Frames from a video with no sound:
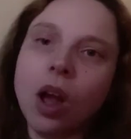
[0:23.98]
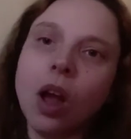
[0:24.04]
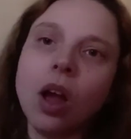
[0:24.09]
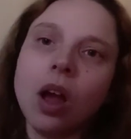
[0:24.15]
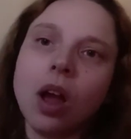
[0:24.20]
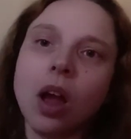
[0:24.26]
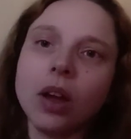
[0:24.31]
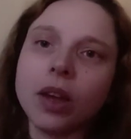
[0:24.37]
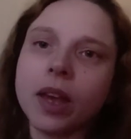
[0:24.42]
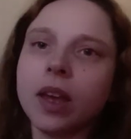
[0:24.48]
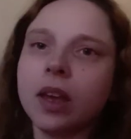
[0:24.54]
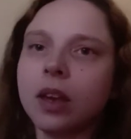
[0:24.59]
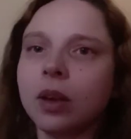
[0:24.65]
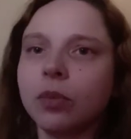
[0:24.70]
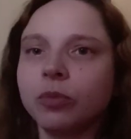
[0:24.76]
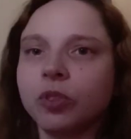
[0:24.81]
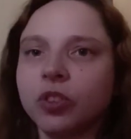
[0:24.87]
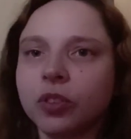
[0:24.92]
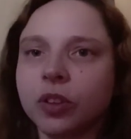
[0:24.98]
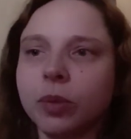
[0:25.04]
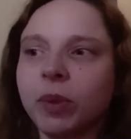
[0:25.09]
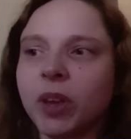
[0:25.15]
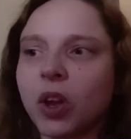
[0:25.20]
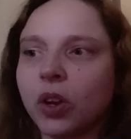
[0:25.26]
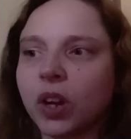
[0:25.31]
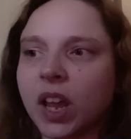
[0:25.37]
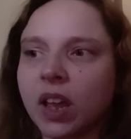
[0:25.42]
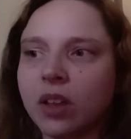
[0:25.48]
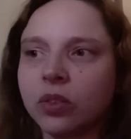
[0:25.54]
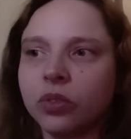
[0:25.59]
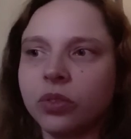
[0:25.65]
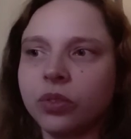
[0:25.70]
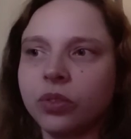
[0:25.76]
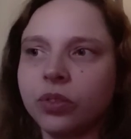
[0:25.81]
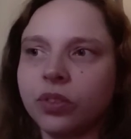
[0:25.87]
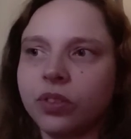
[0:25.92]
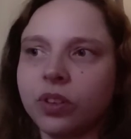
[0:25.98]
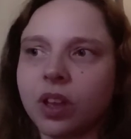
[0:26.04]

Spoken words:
okay, I'm just gonna be honest.